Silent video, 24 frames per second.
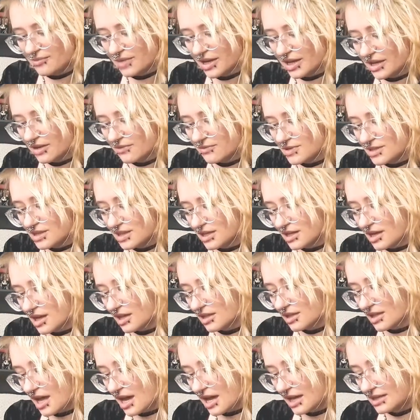buy everything
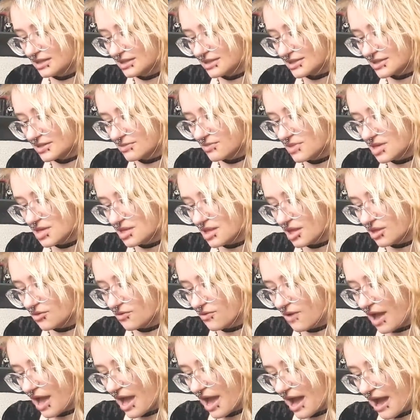online doesn't mean that you
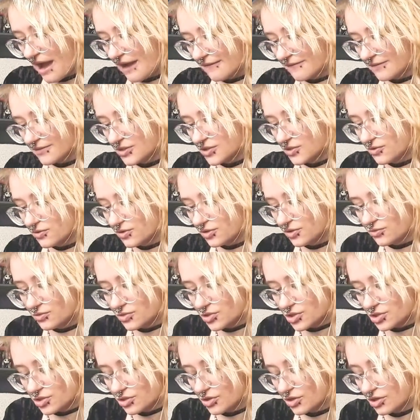have to or you
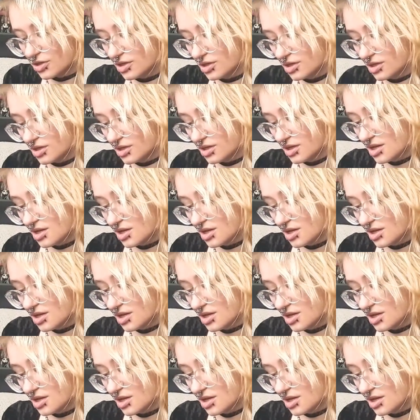should.